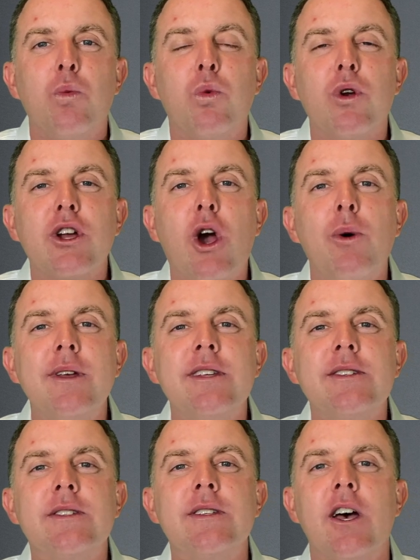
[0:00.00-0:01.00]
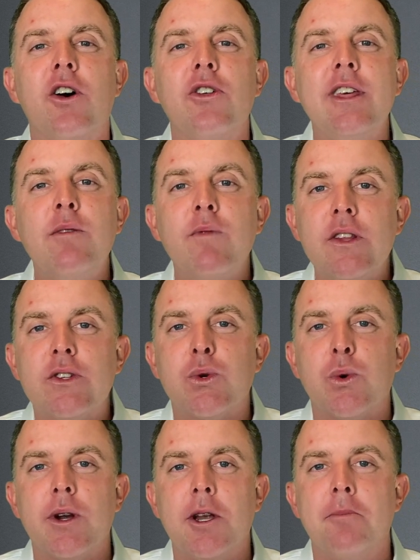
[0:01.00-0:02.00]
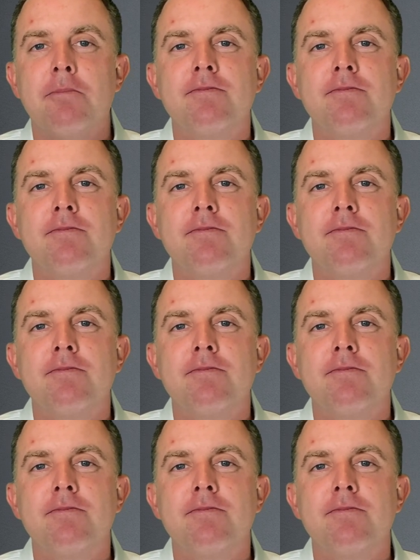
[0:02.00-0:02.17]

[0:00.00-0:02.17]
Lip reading: we're going to sell inventory.